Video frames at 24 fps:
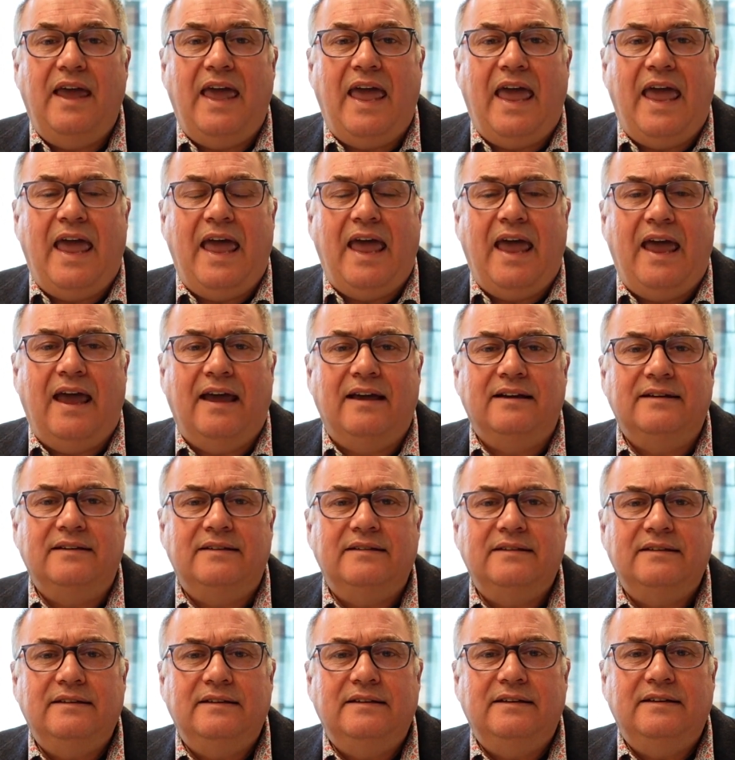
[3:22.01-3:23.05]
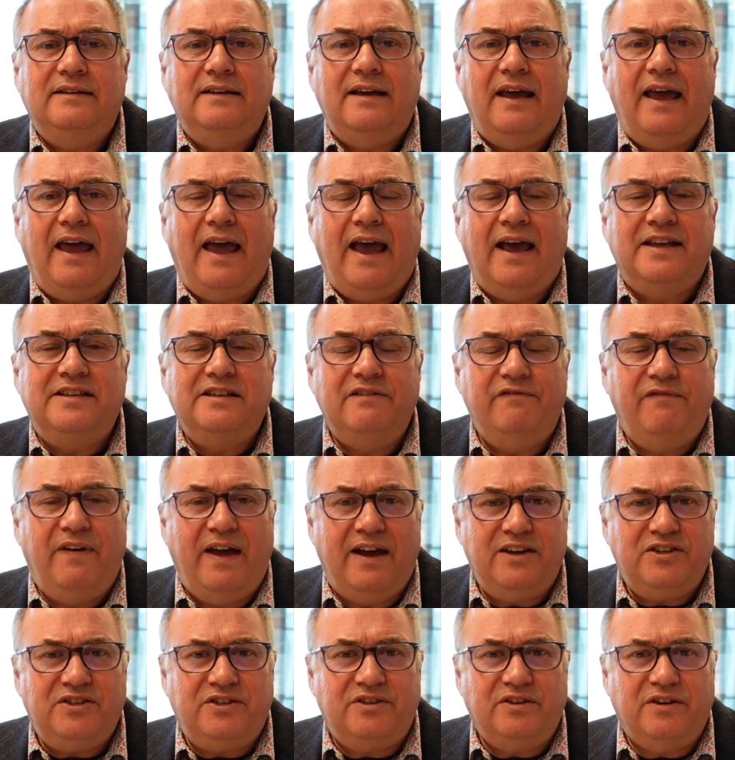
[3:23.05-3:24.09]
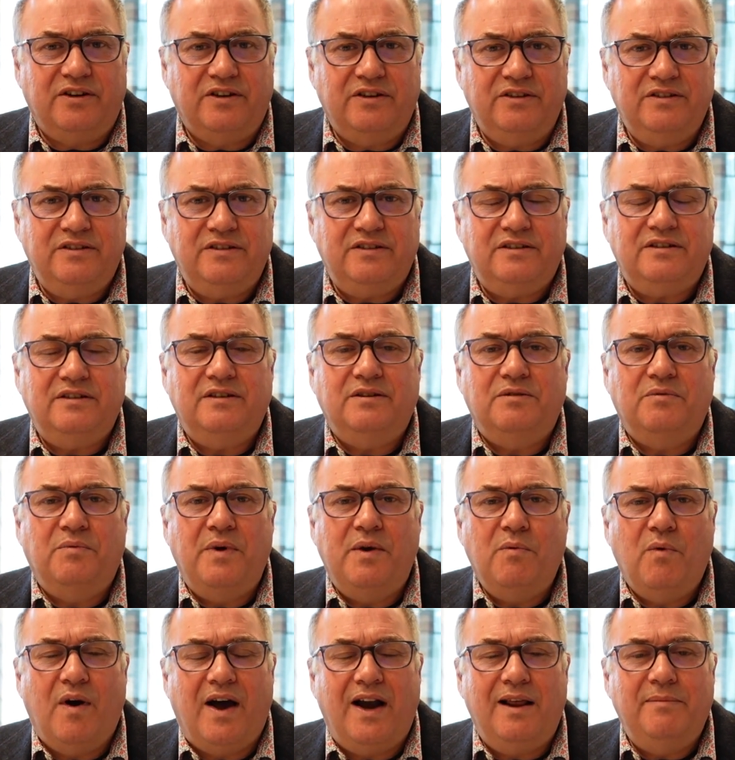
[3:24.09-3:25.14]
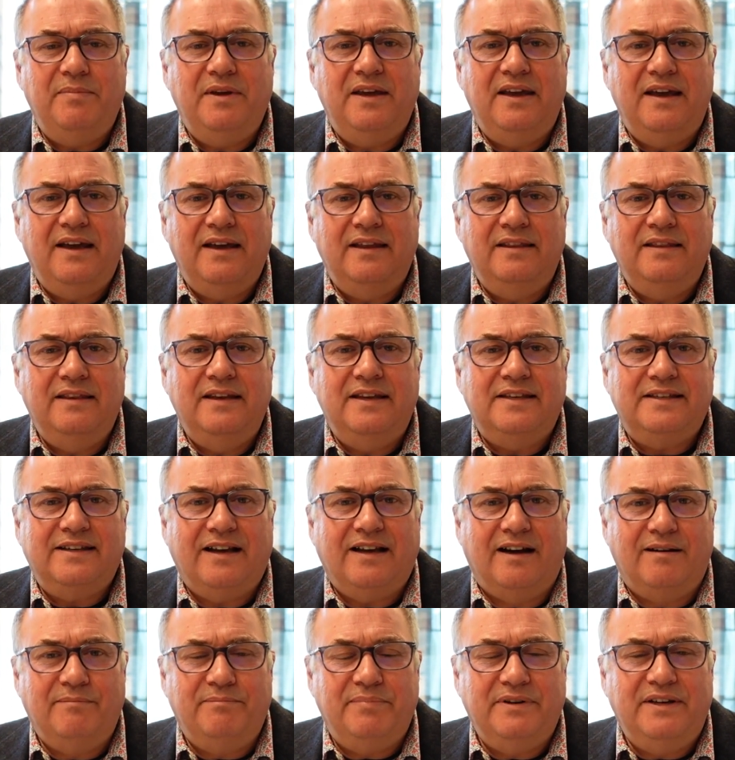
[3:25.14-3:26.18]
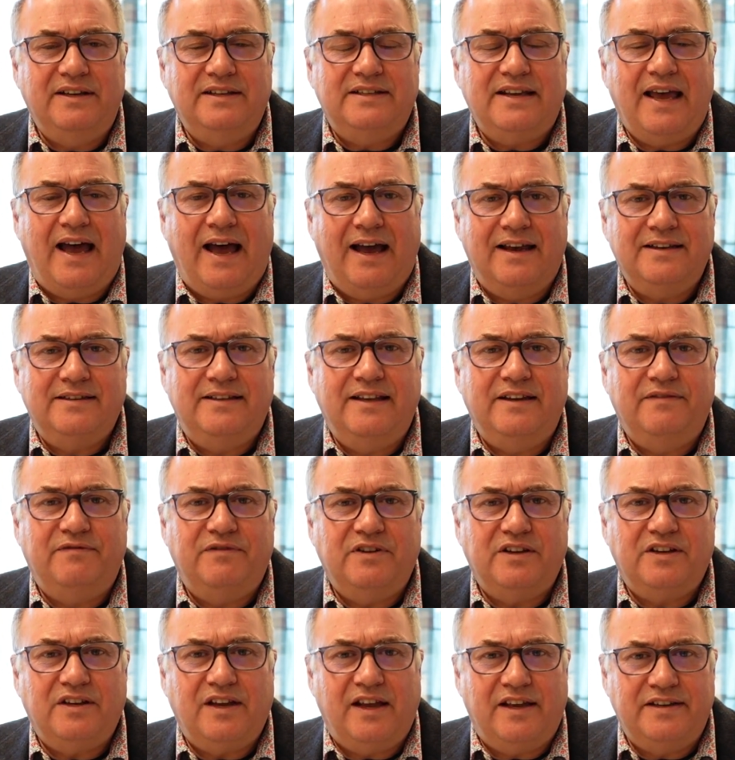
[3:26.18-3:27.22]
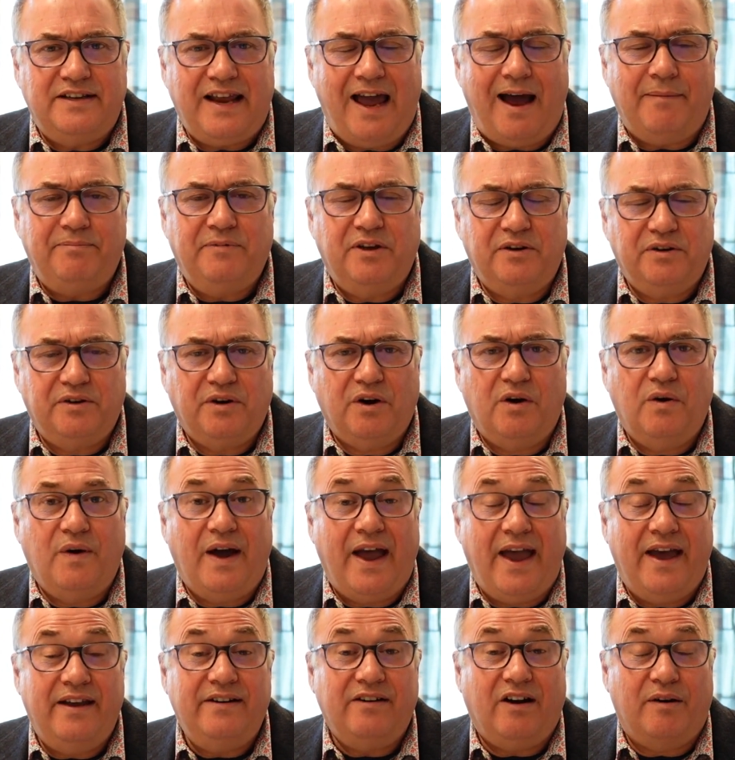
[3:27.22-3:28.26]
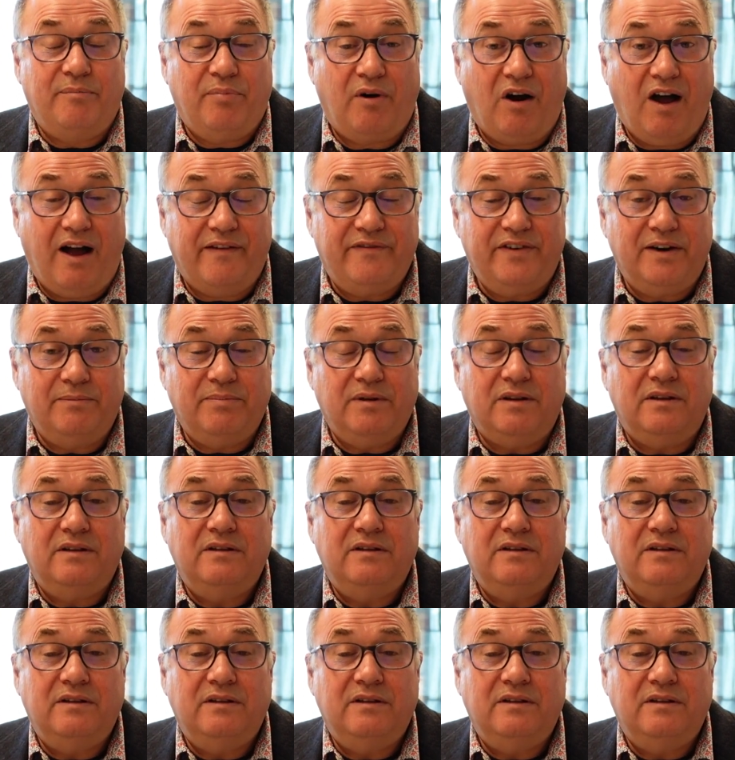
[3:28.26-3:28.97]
And as investors, we want to be in these companies as they adapt and grow and are profitable.